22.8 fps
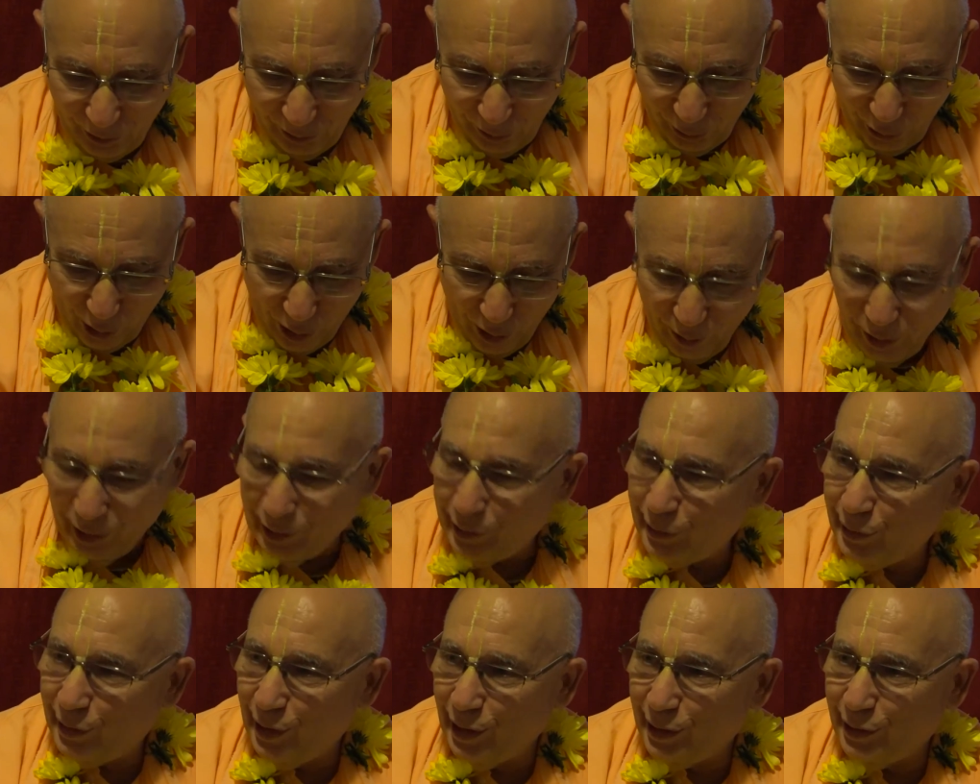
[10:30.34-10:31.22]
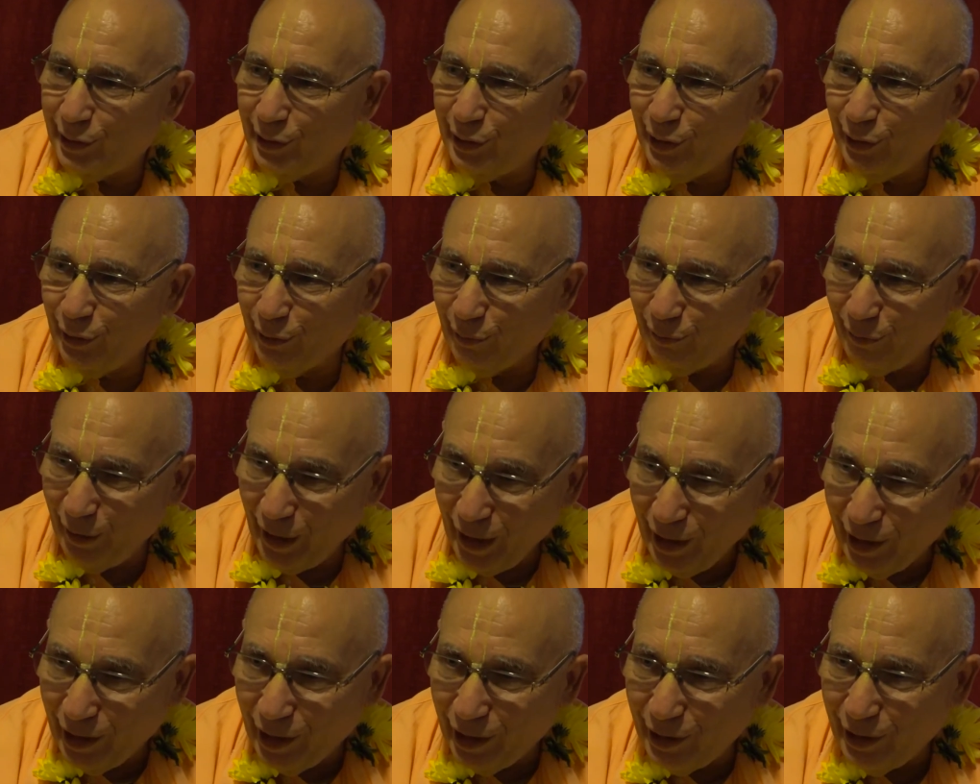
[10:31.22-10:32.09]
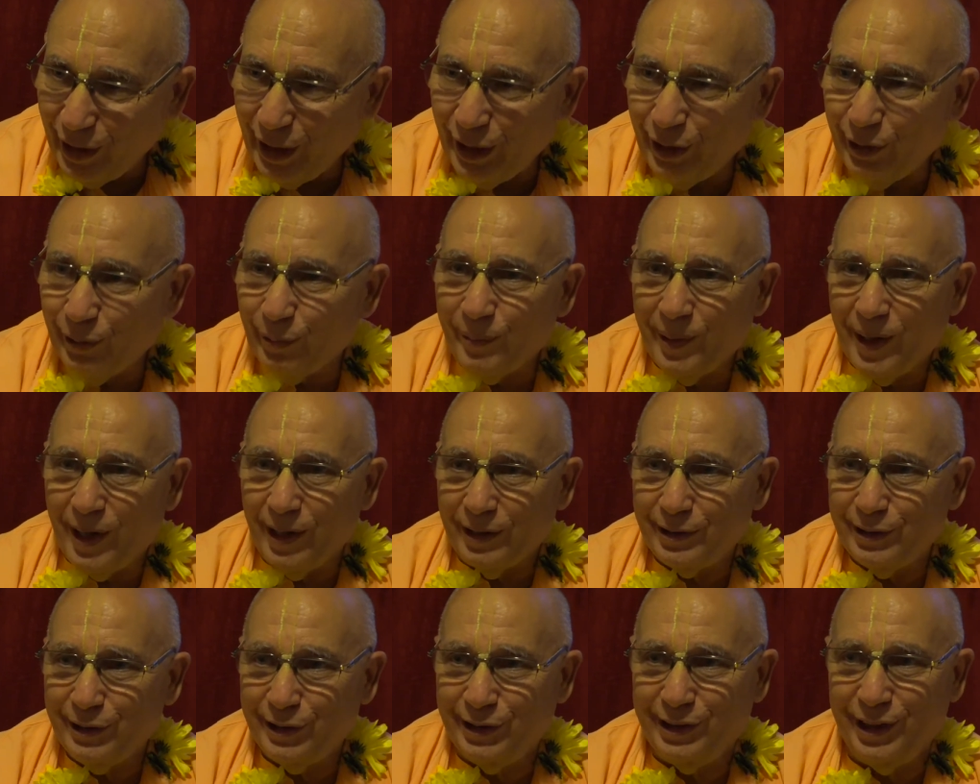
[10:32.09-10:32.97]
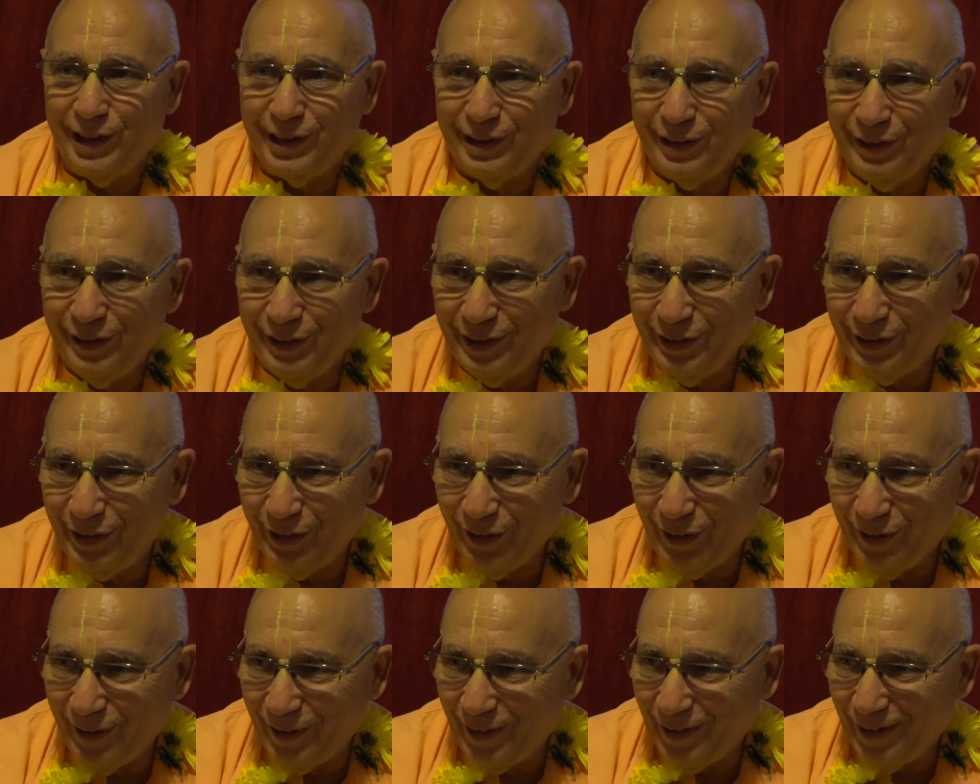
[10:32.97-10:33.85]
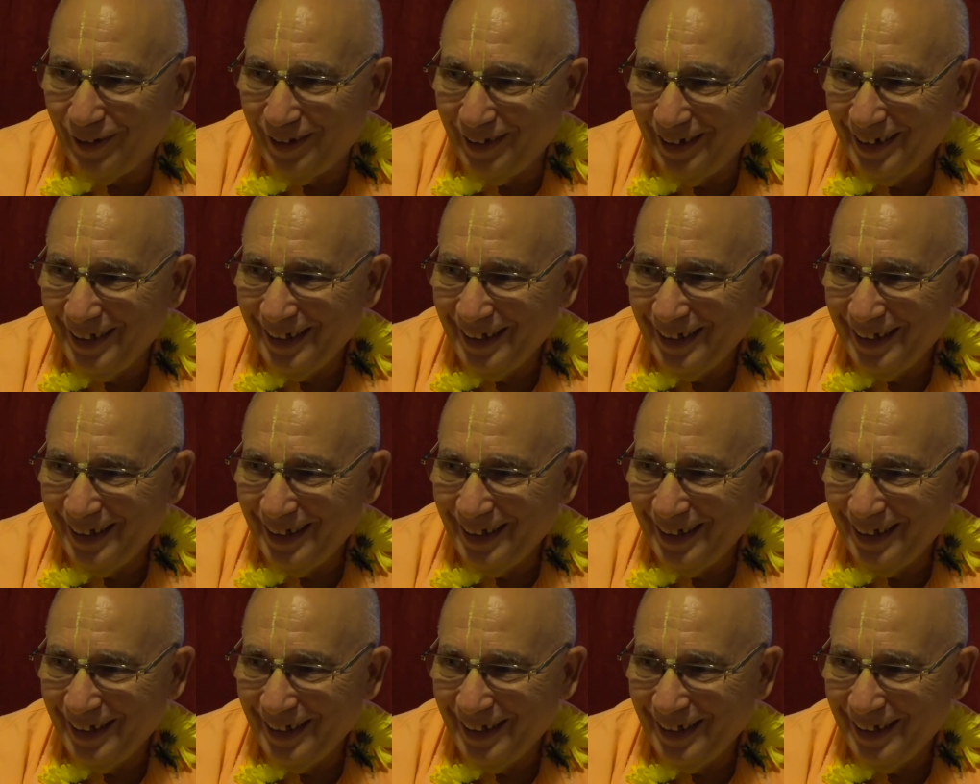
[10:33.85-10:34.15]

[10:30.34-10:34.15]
tar sticks to your feet, and then the rocks stick to the tar.